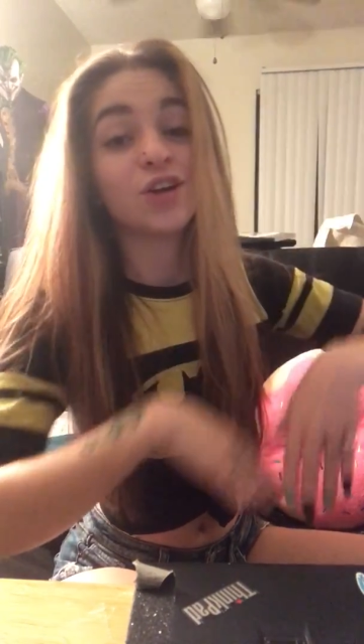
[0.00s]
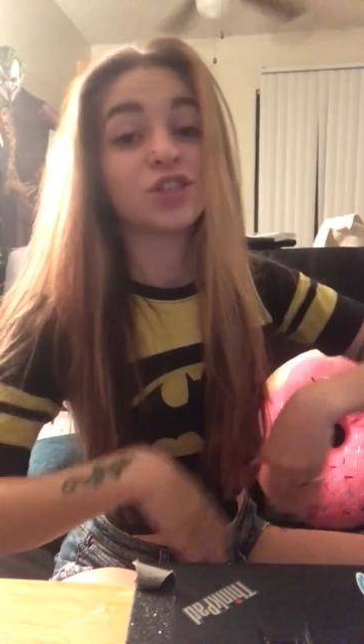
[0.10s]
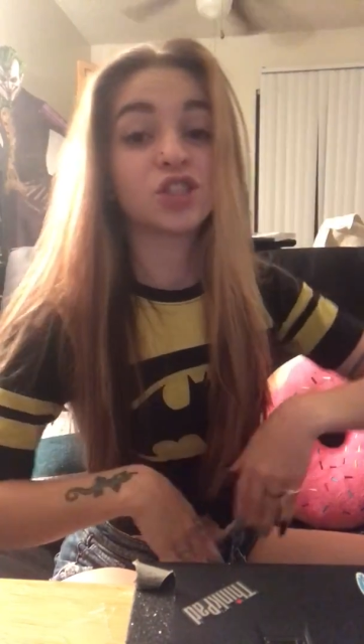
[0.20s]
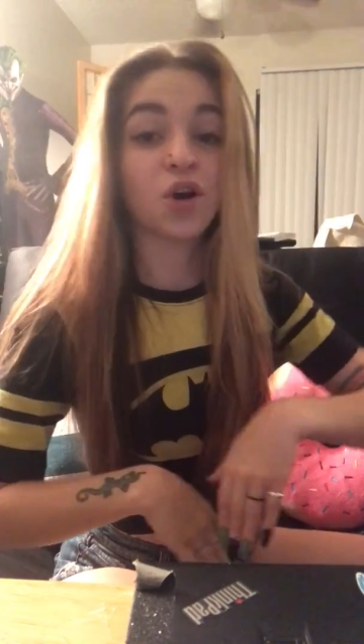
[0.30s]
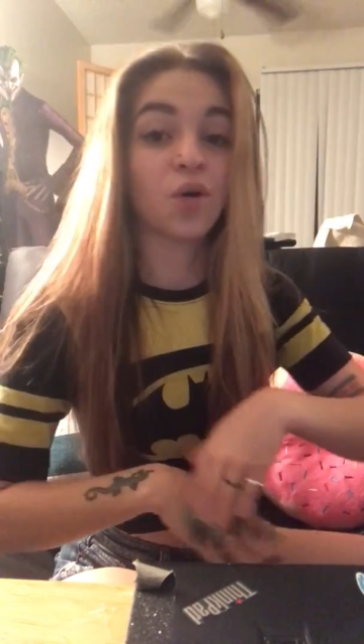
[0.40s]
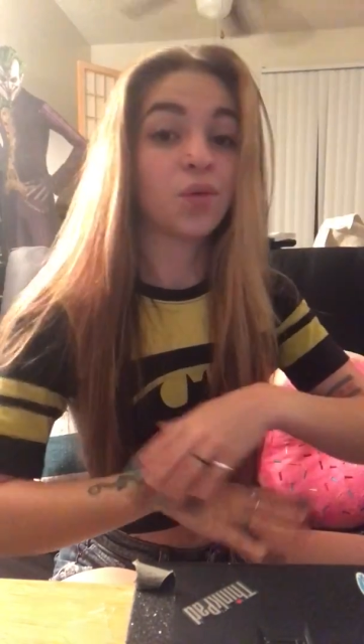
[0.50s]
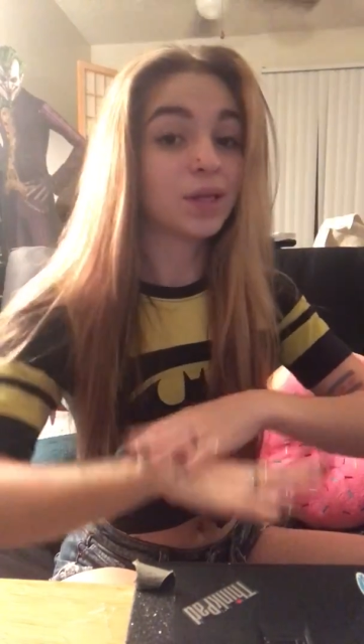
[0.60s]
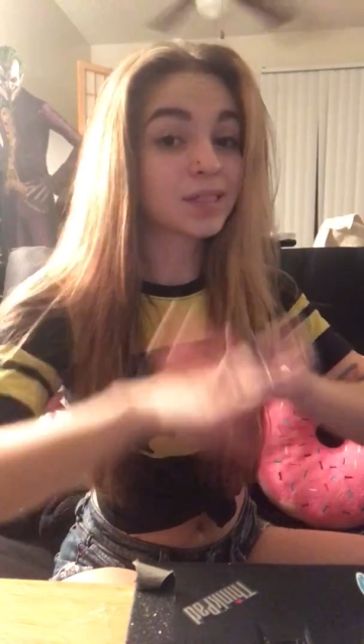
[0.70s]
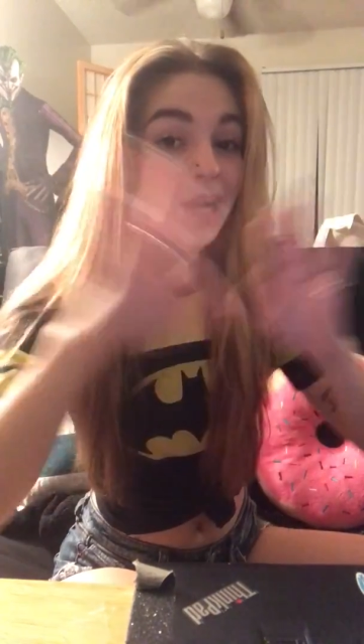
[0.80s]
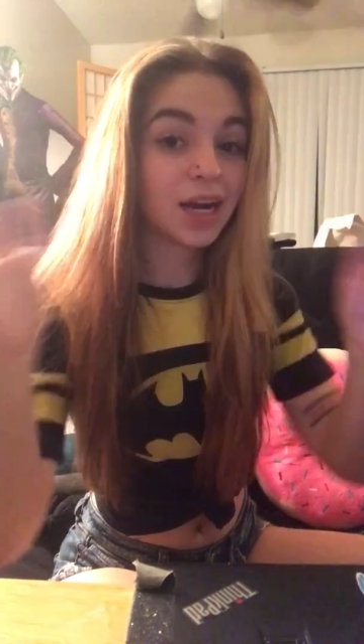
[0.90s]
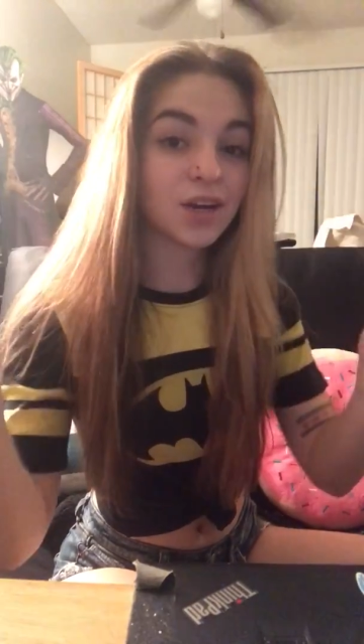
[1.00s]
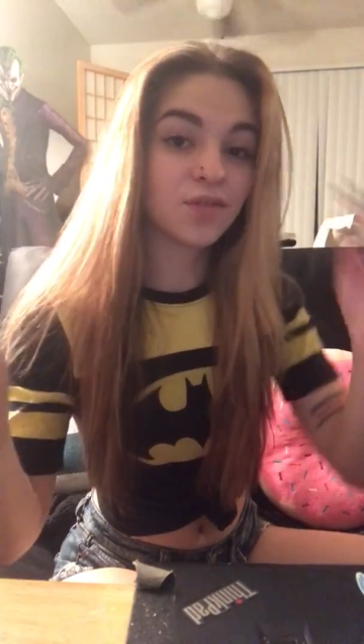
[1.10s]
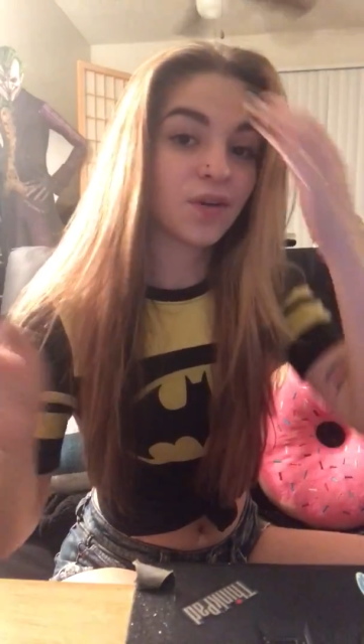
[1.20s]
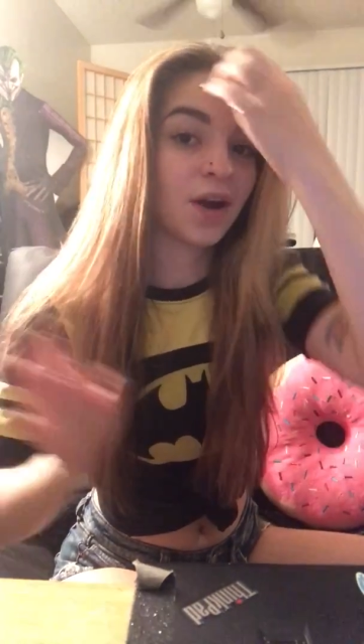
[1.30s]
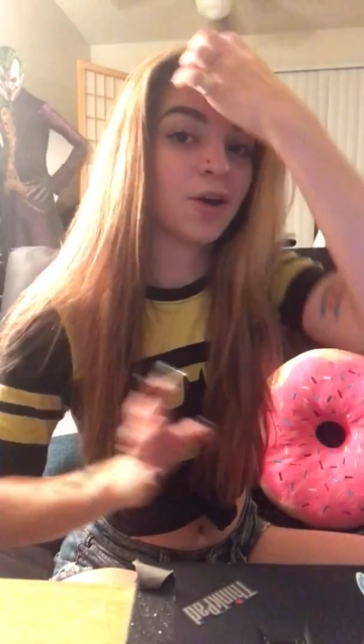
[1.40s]
So that's kind
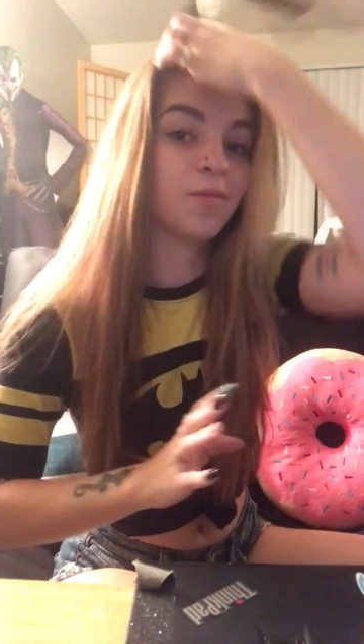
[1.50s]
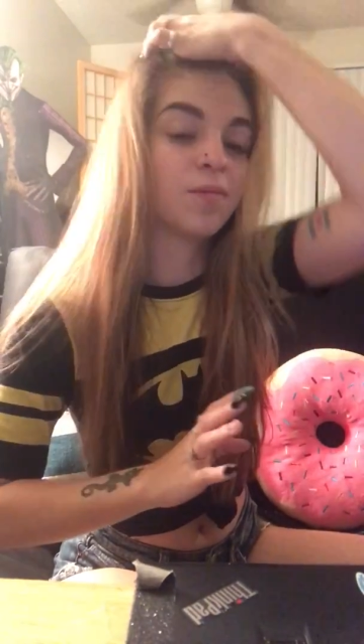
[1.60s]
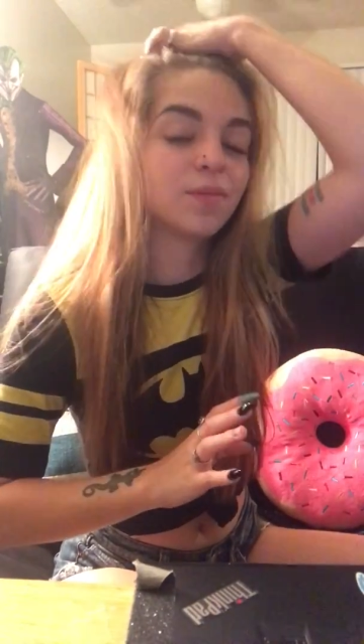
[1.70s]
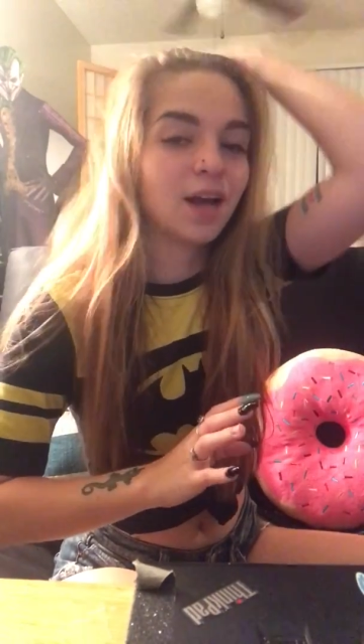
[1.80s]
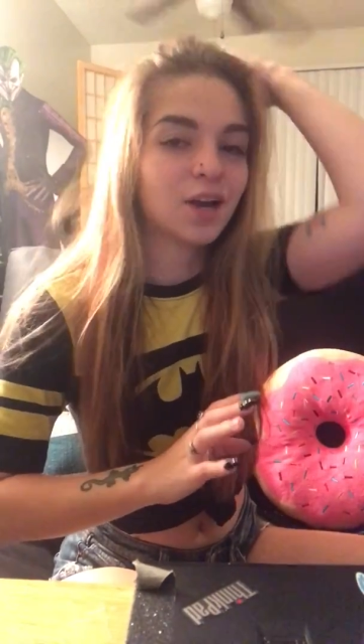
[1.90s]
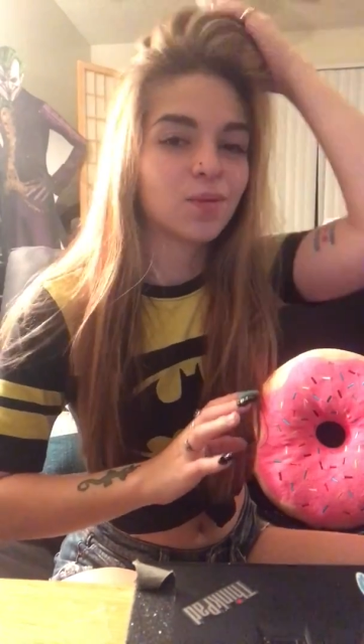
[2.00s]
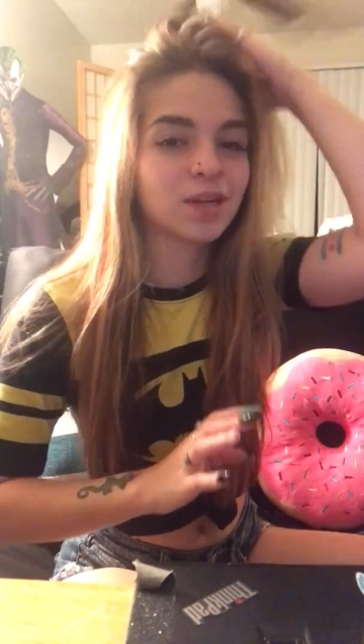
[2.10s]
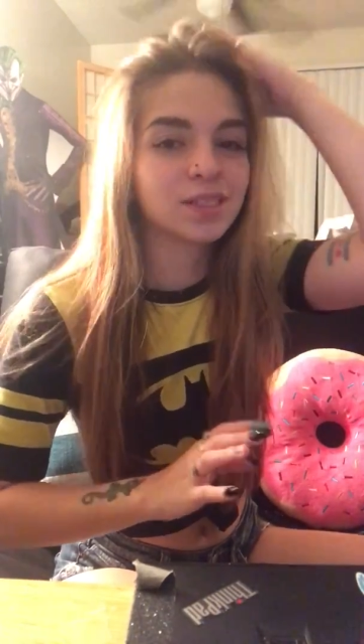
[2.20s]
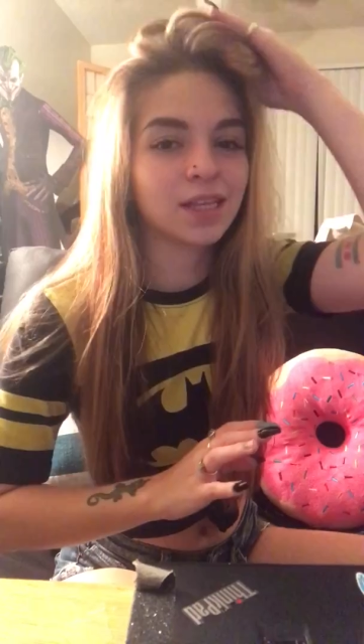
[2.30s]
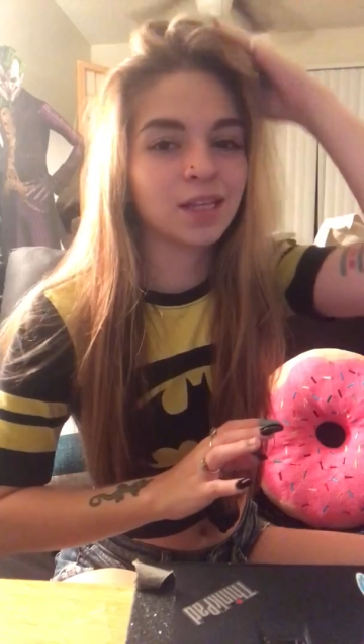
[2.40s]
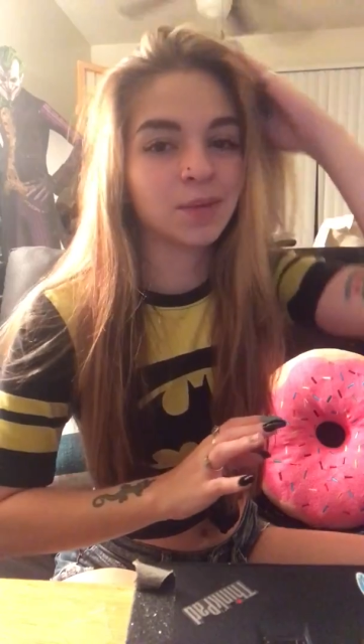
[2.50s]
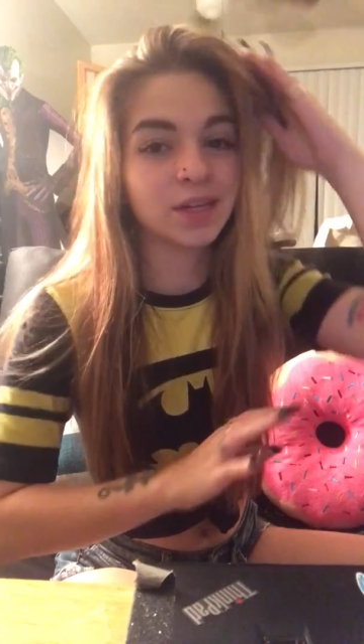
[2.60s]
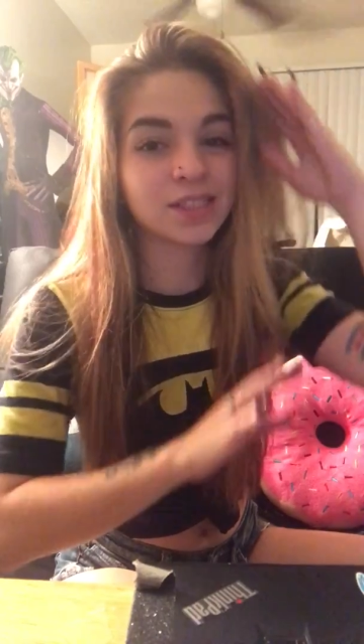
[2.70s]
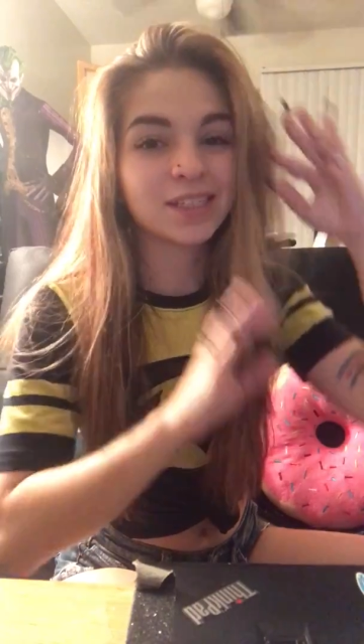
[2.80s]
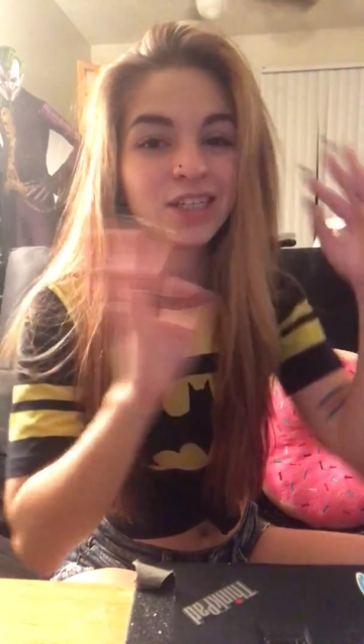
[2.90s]
of, I don't want to say the
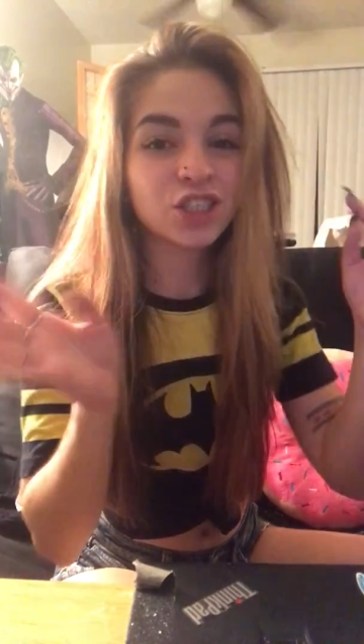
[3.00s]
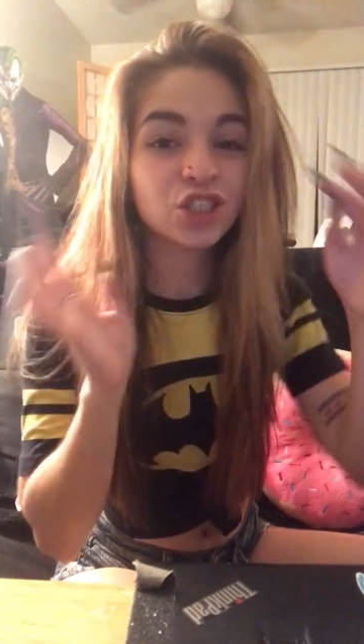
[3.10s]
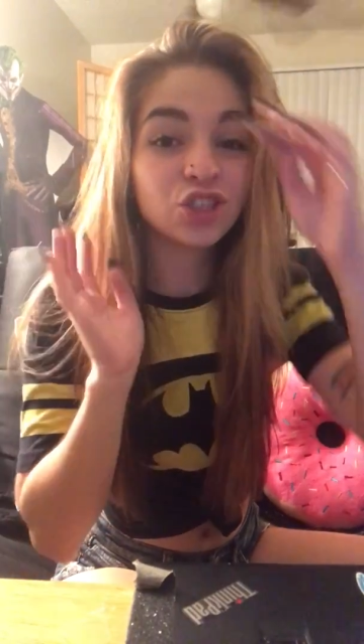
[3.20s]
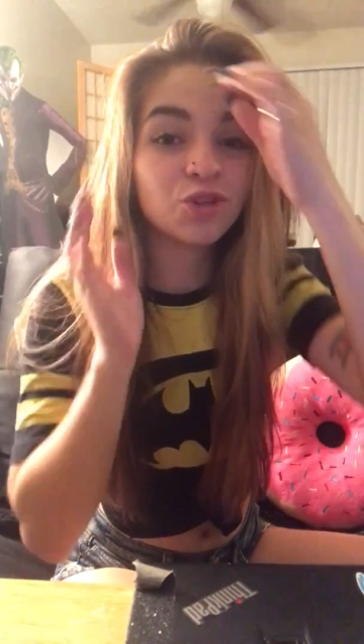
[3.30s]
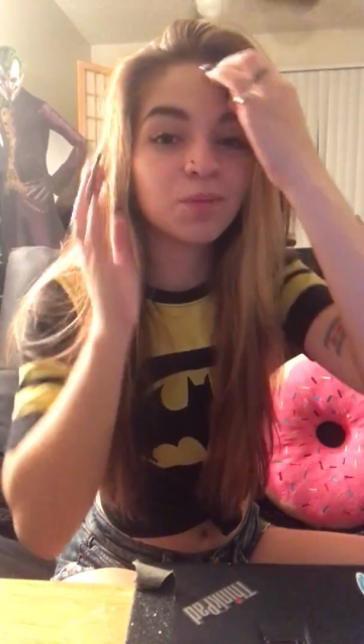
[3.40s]
biggest issue,